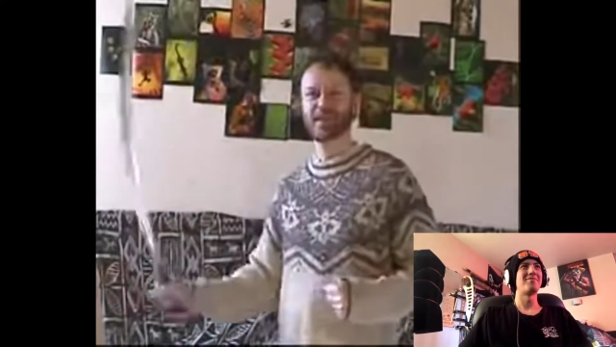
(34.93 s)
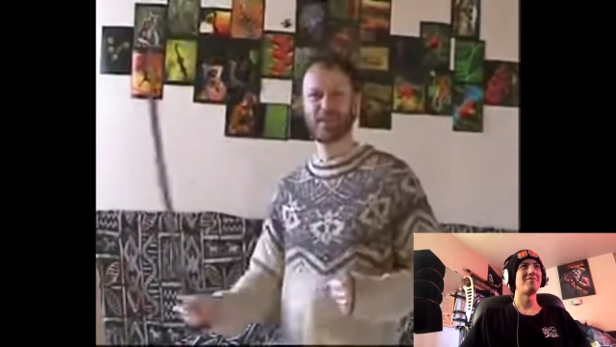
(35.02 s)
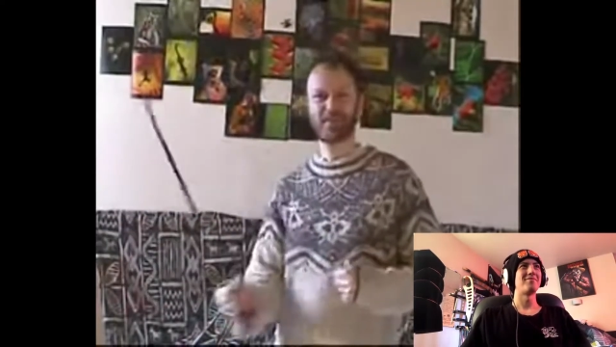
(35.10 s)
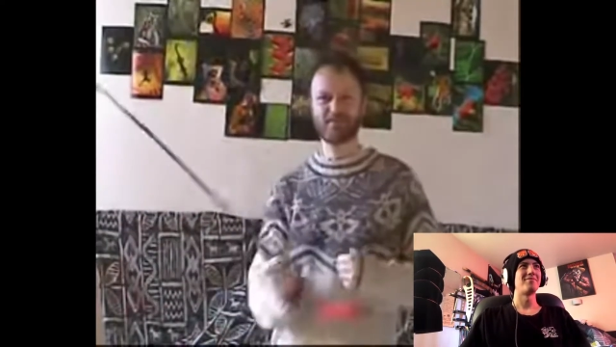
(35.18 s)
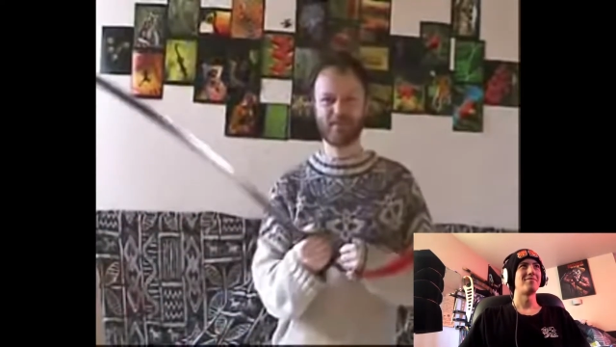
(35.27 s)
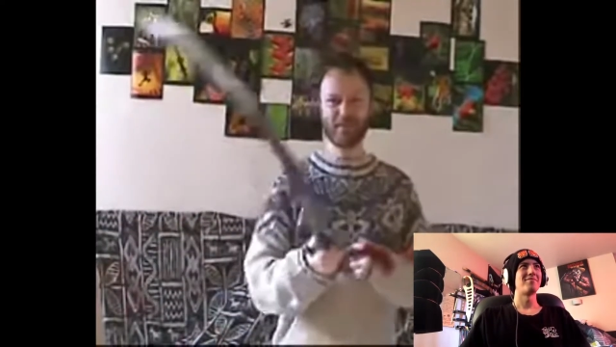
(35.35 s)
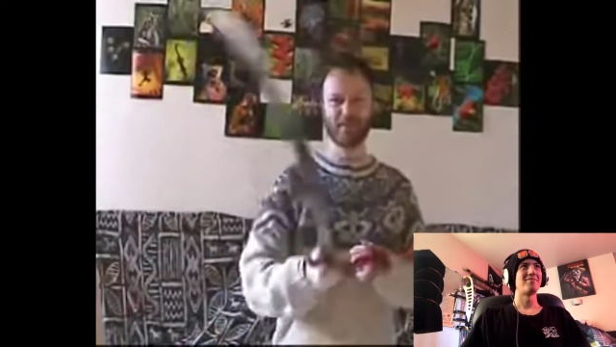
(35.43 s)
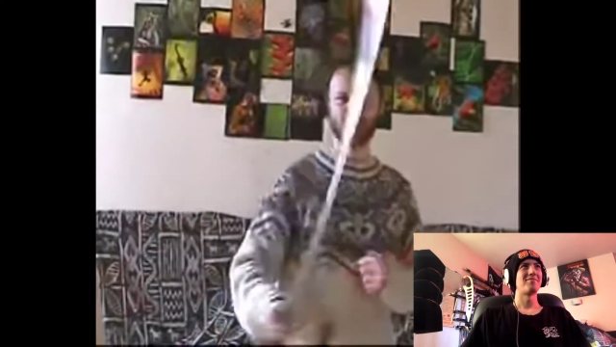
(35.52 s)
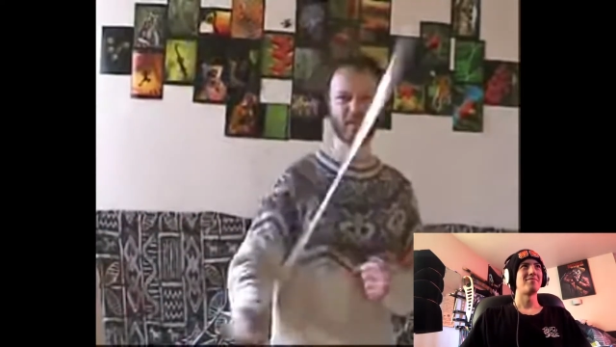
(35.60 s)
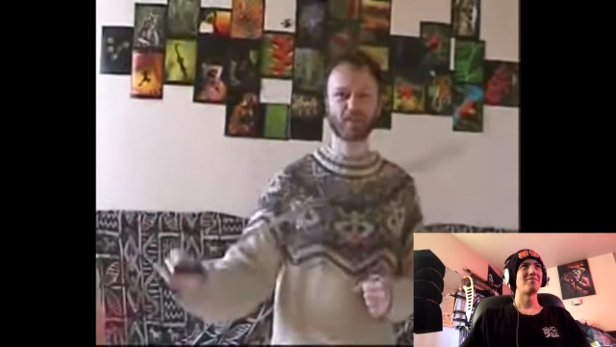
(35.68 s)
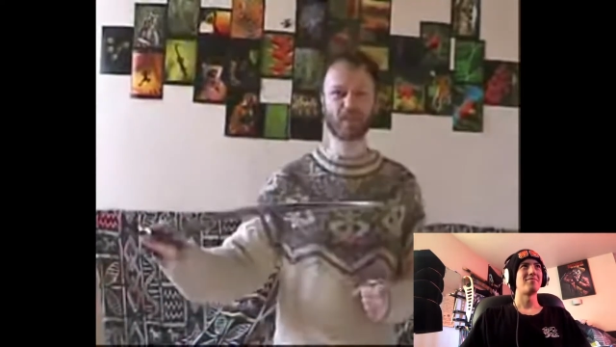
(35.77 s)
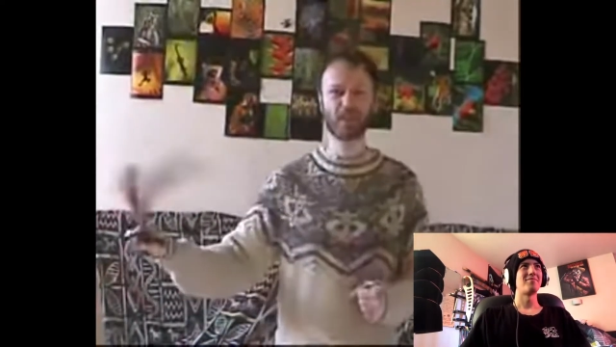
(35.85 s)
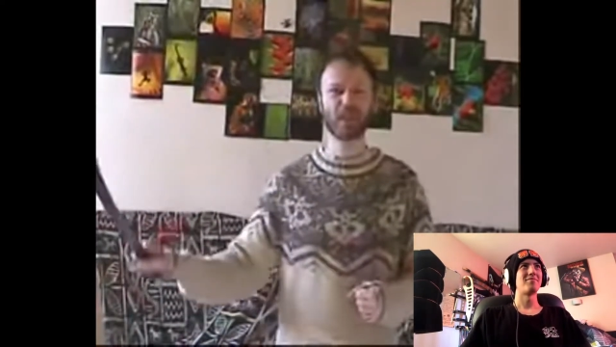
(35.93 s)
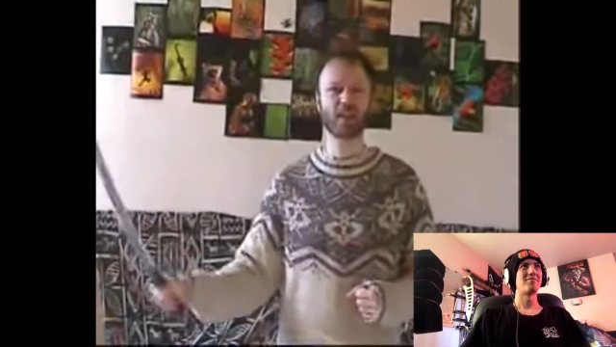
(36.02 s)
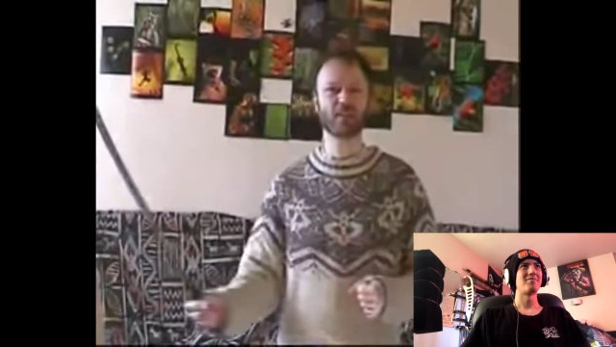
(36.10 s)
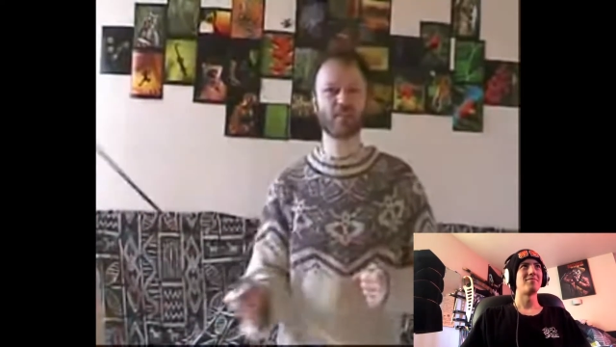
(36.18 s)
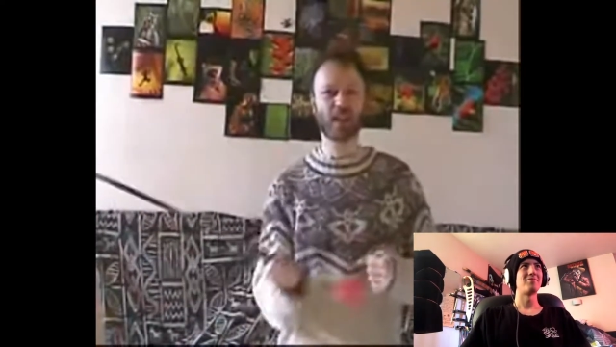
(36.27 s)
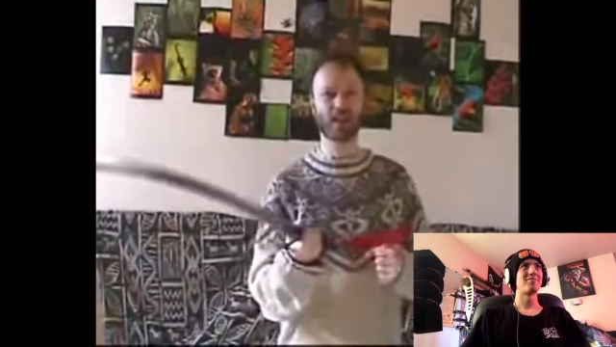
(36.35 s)
it feels really
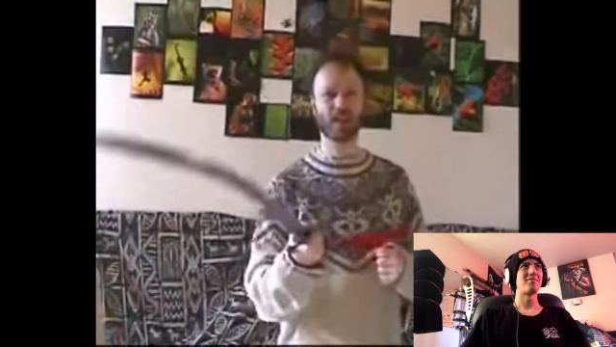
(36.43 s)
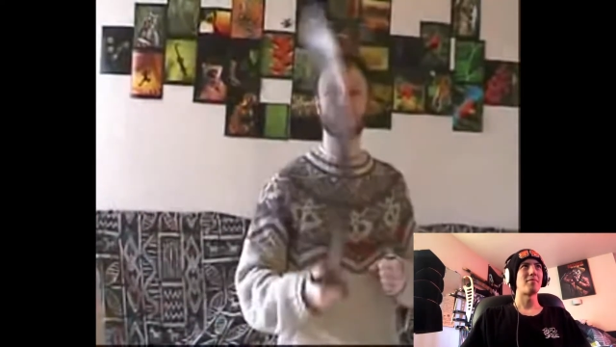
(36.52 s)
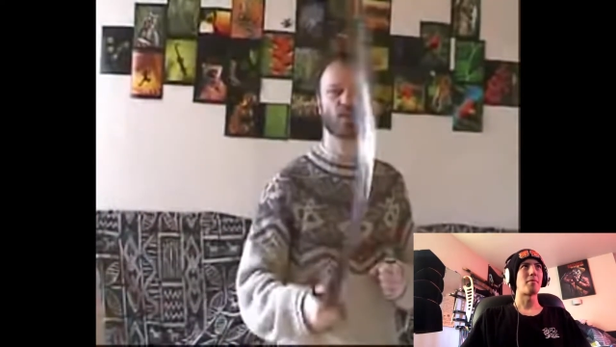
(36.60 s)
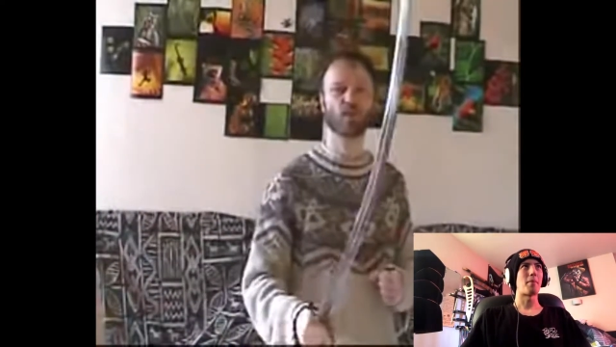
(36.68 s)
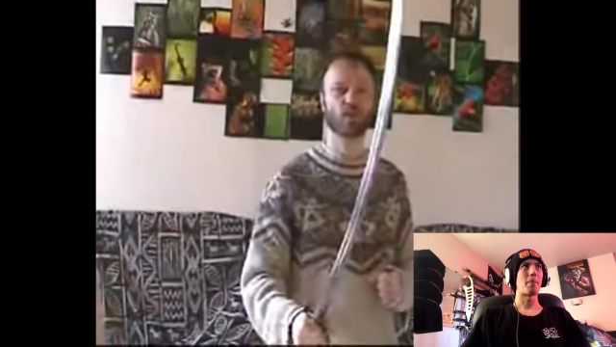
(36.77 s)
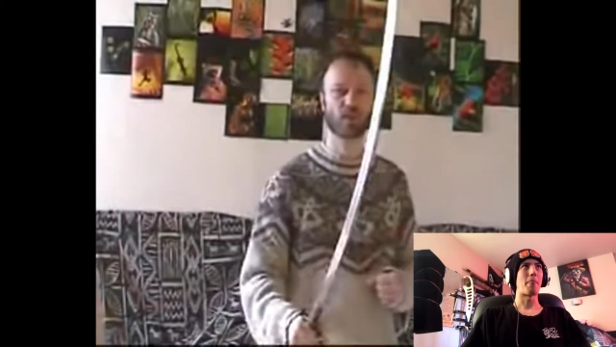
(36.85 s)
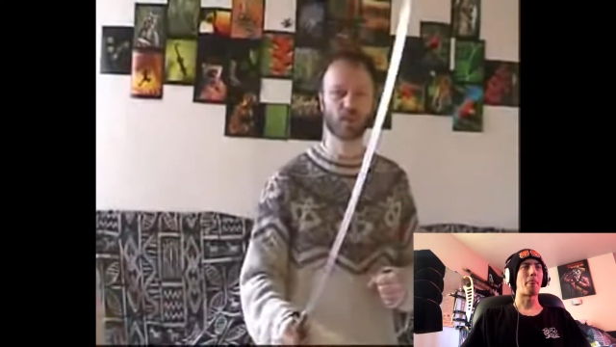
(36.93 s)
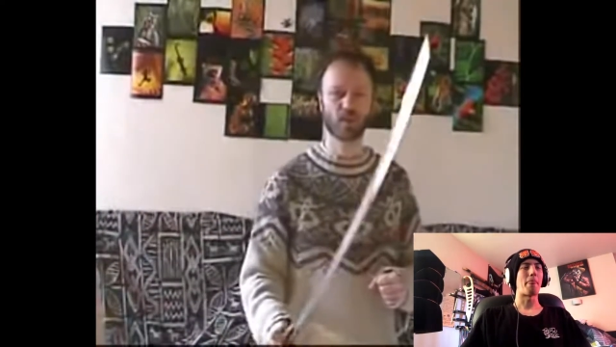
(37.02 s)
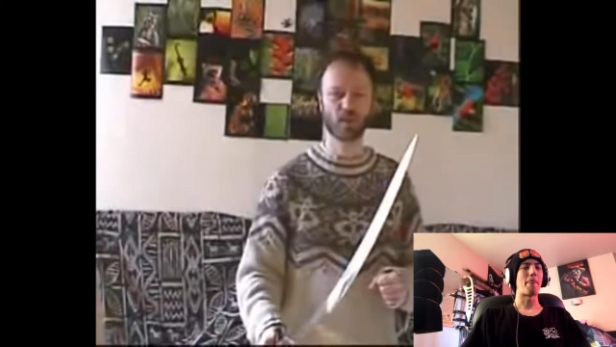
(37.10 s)
unbalanced and awkward to